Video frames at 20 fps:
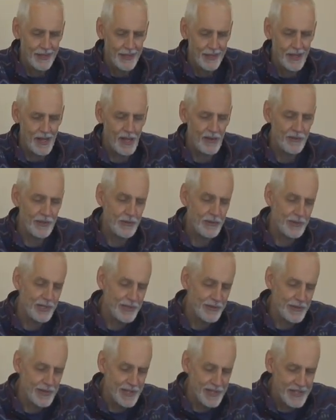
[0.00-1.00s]
Oliver, you want to
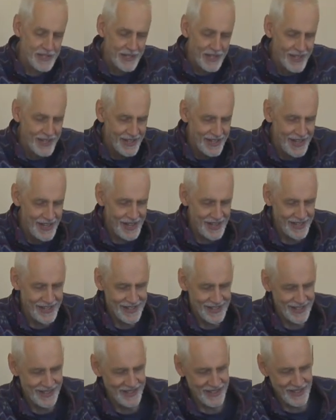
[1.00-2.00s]
read the rest?
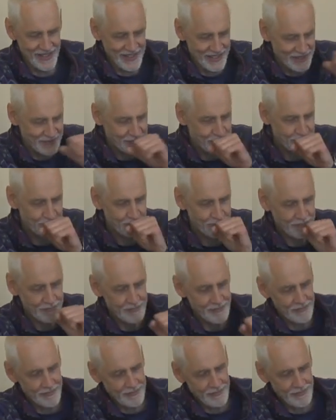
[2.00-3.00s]

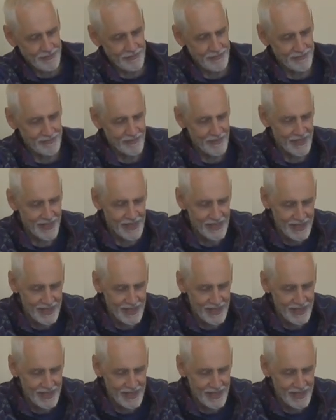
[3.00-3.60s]
Uh,